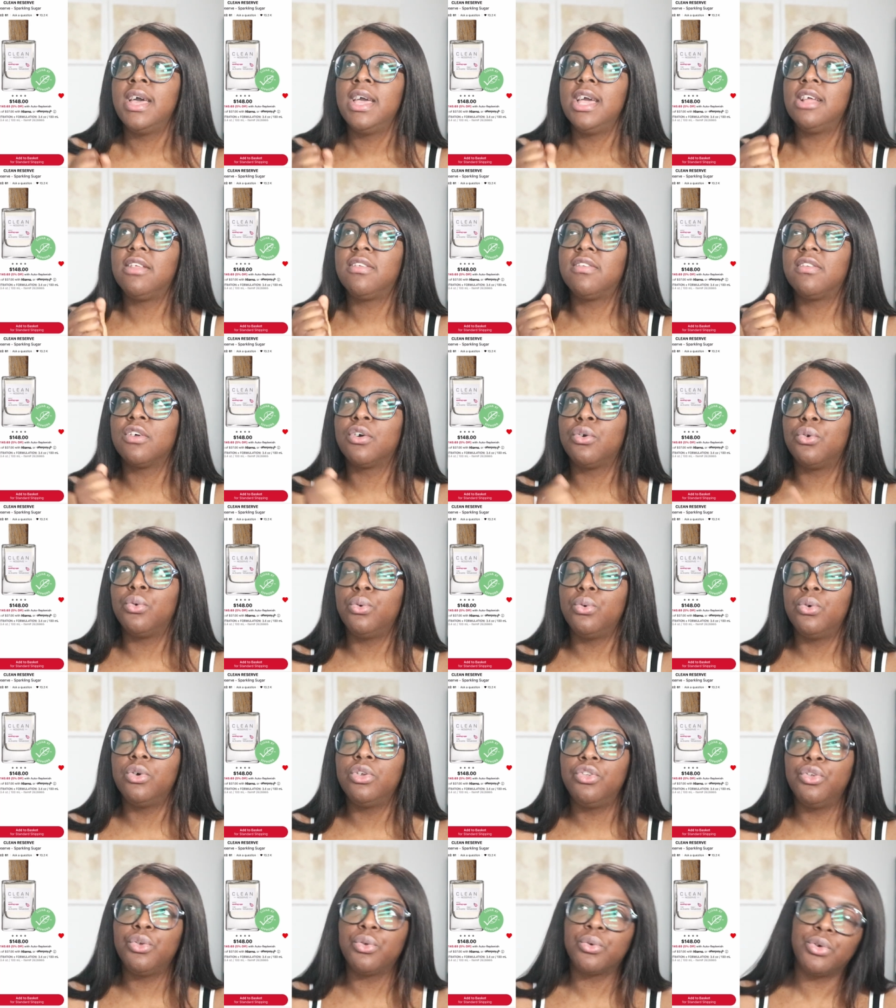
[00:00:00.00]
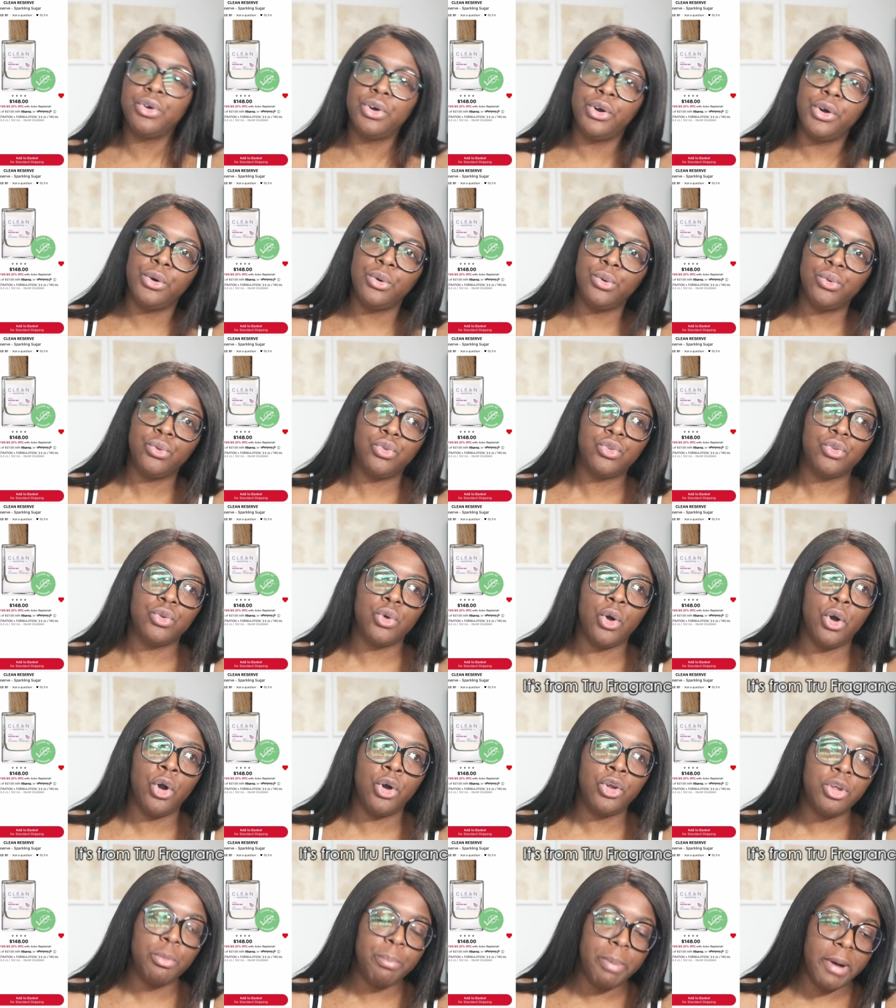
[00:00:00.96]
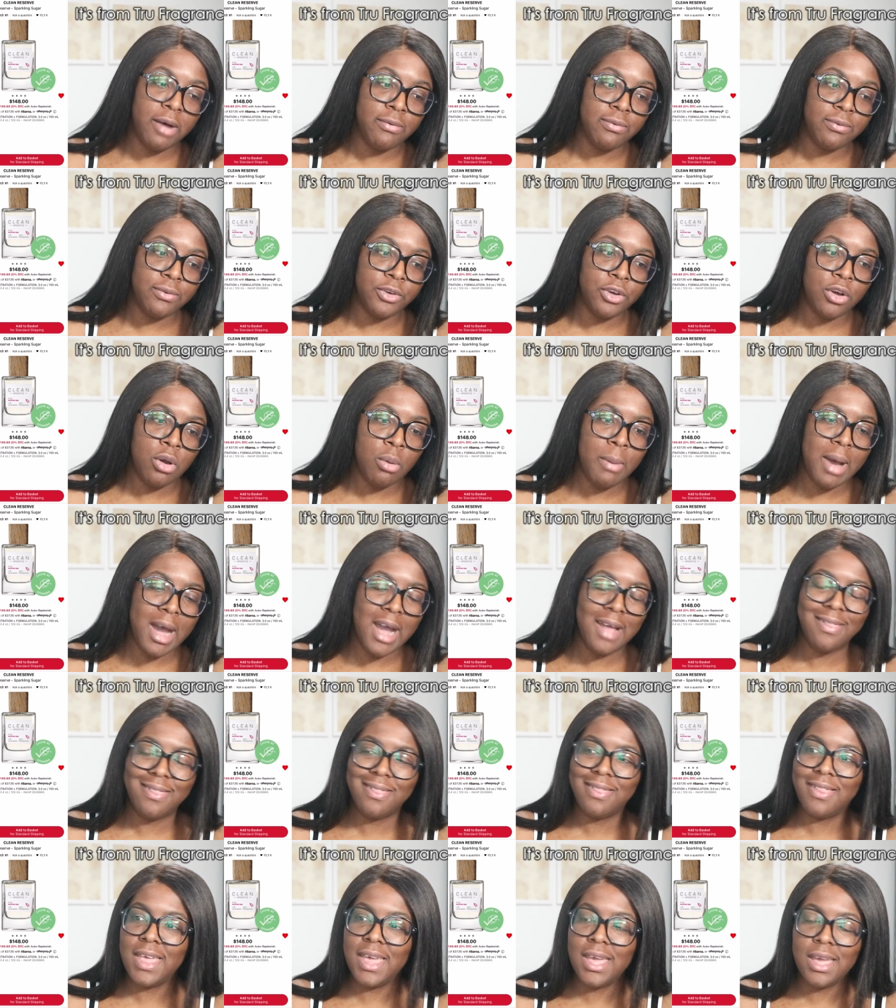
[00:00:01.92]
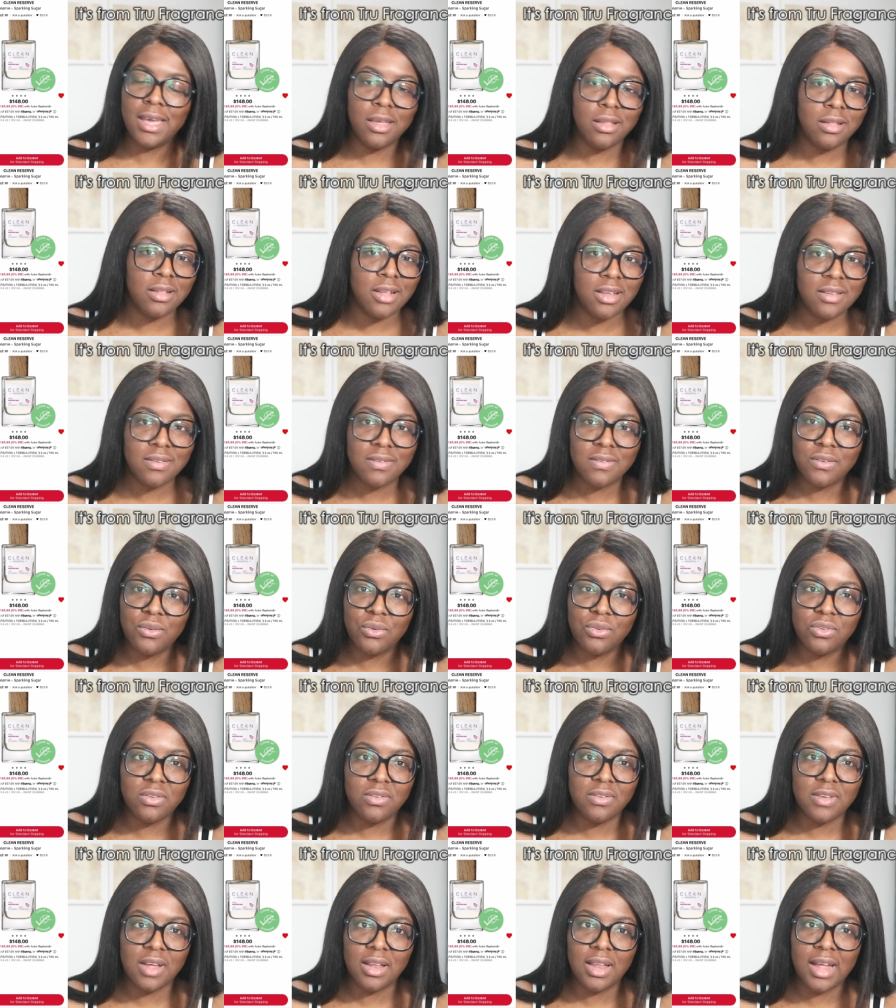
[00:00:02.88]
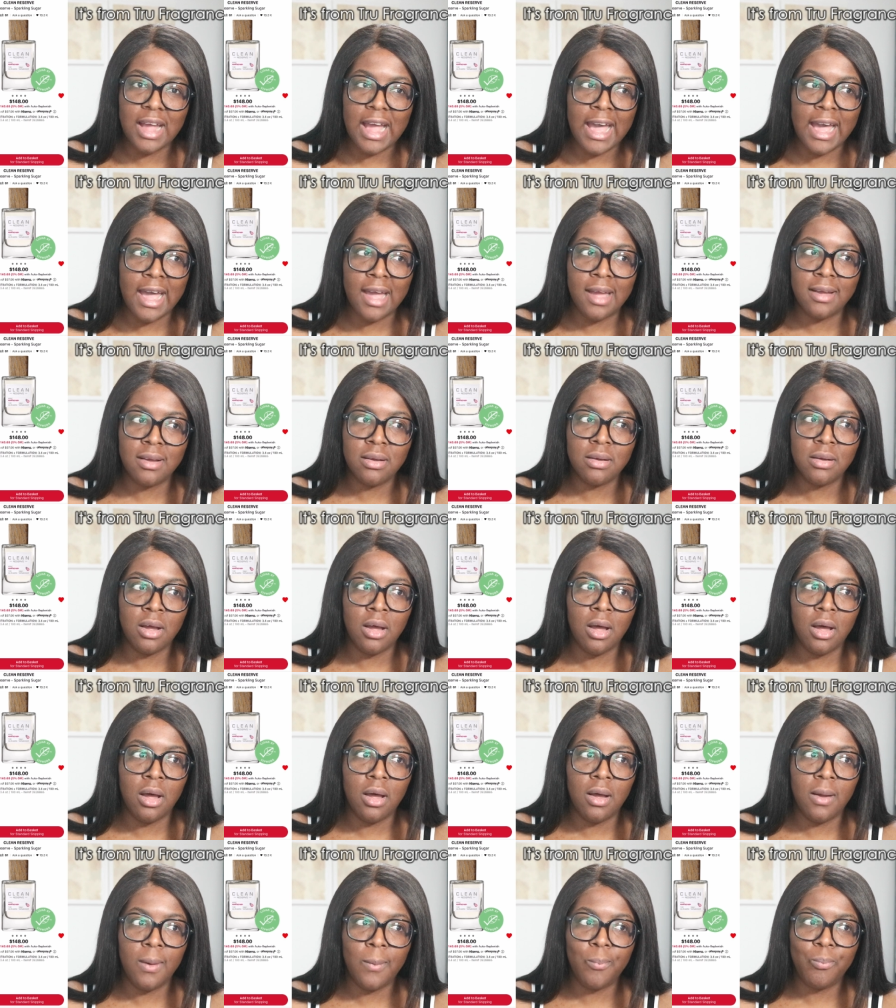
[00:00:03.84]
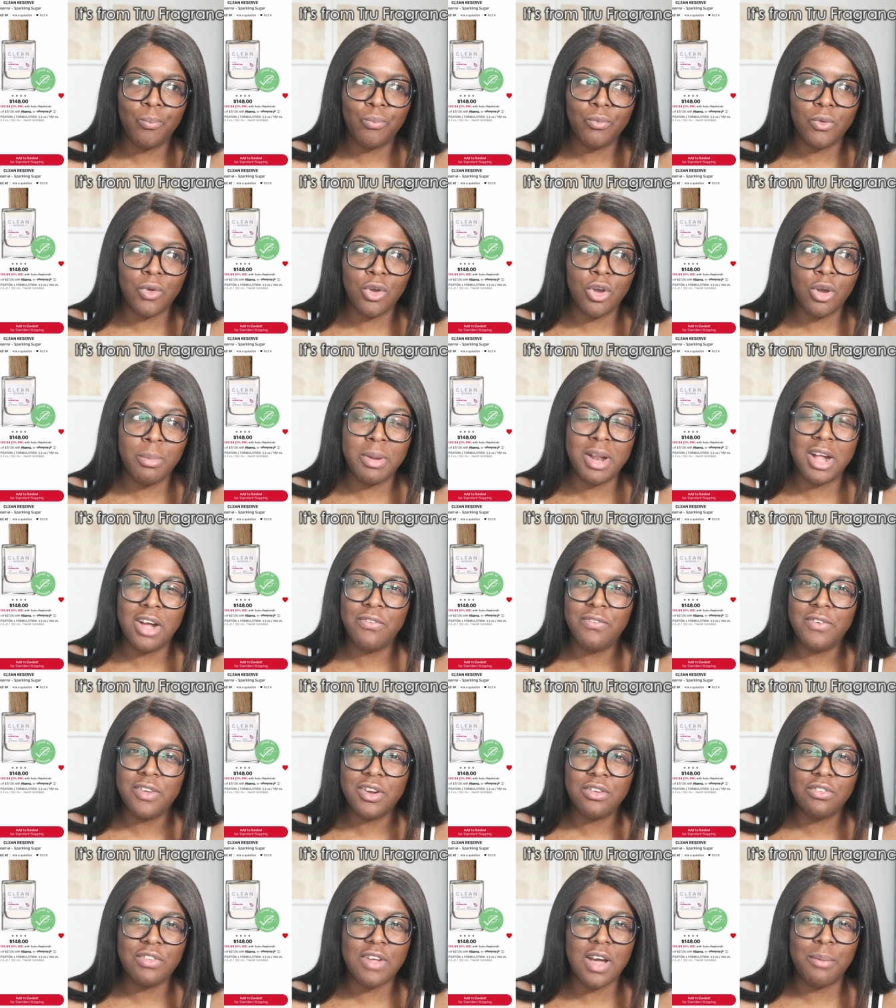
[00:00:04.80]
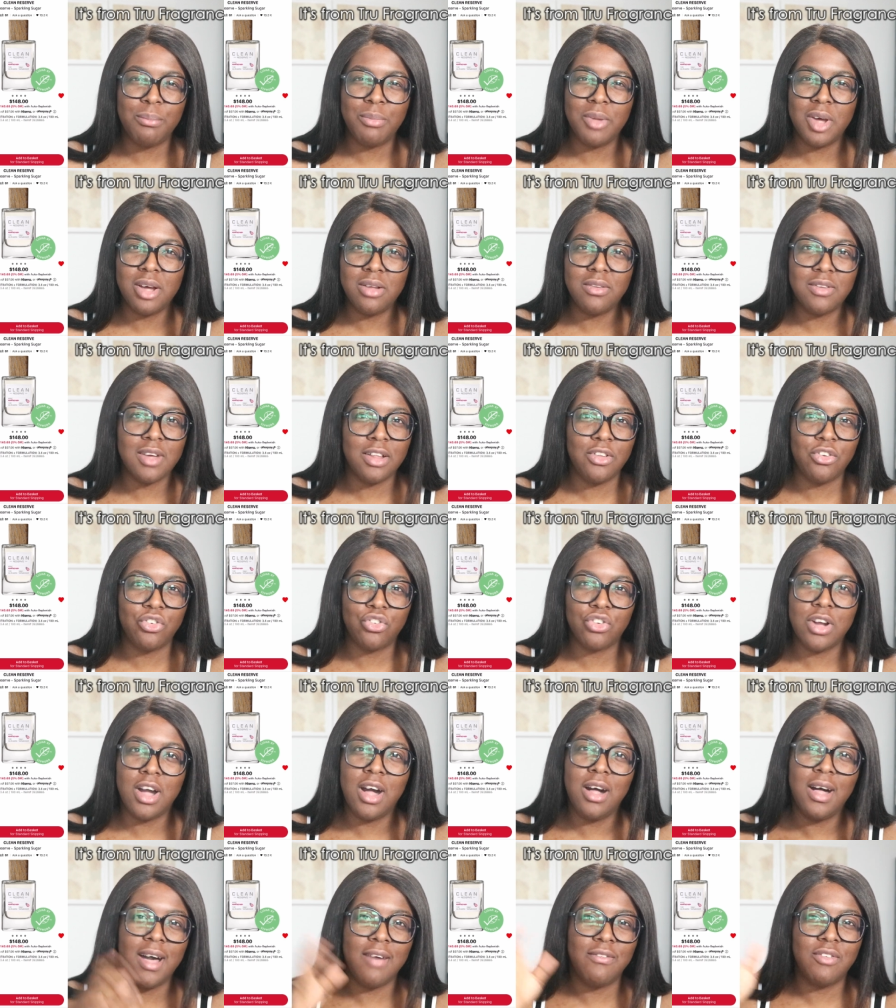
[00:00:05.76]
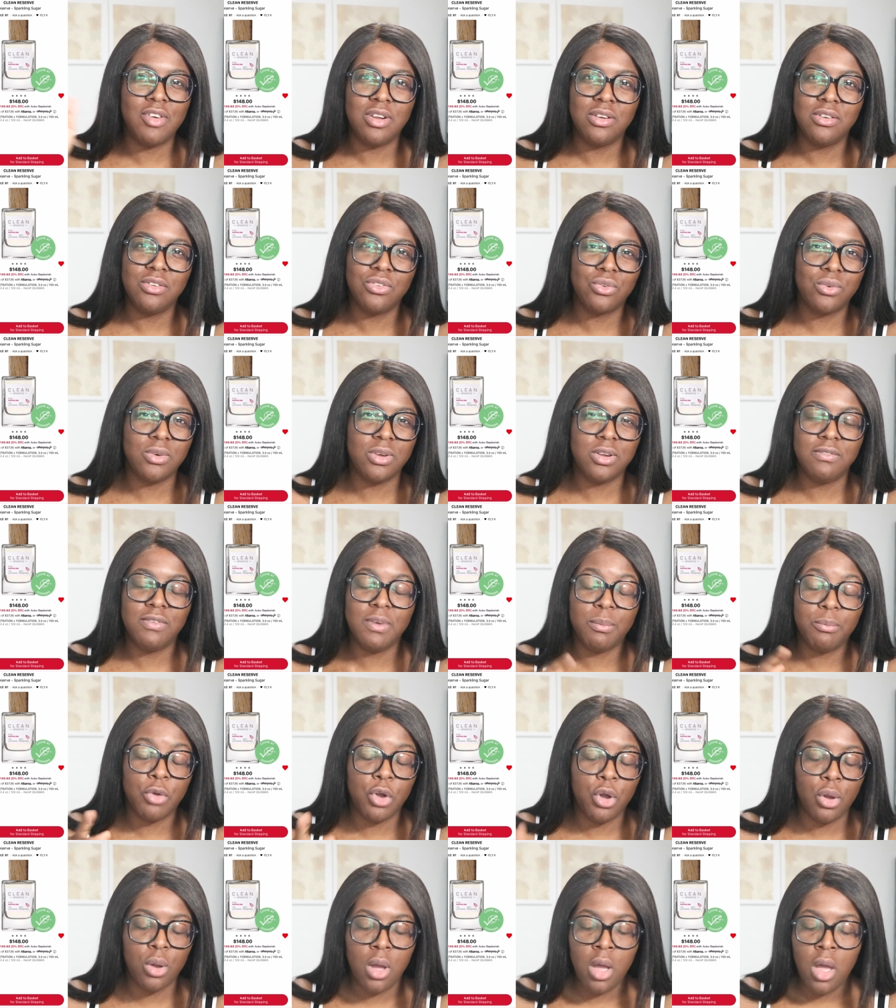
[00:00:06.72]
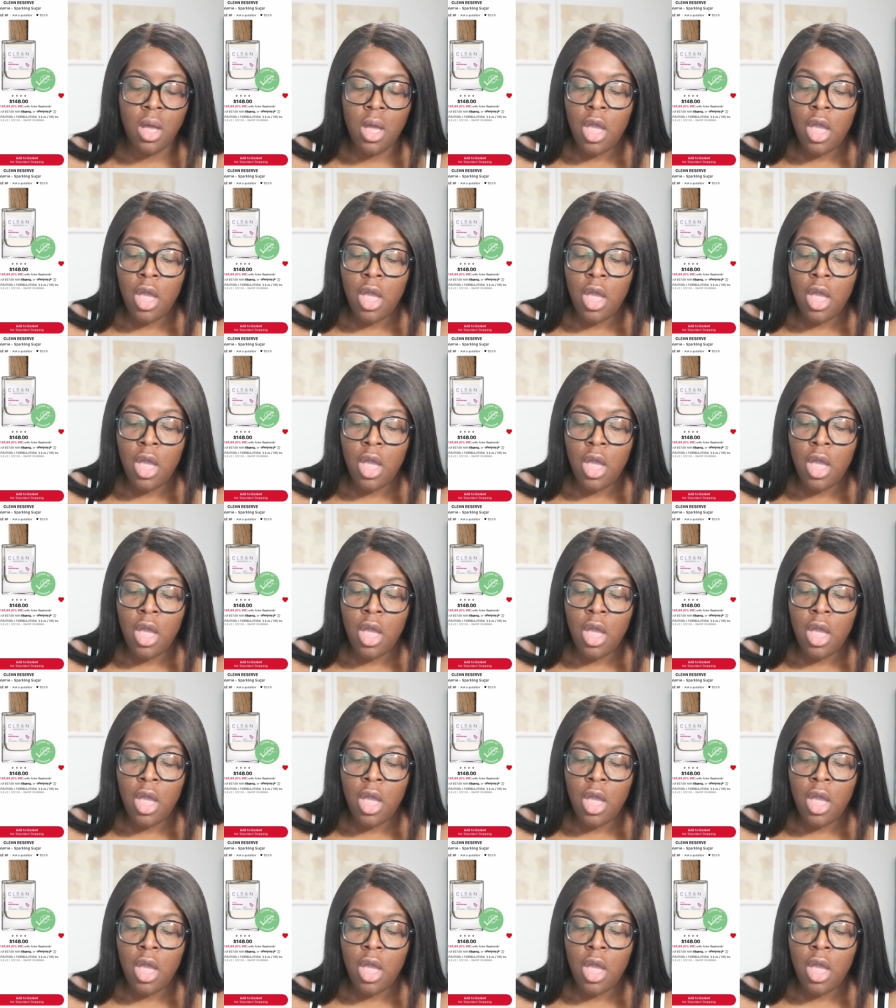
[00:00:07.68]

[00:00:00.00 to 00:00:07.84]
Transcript: It's the Cool de Rose Eau de Parfum. I think they used to sell it at um, Urban Outfitters. I'm not entirely sure. I'll have it on the screen if I'm wrong.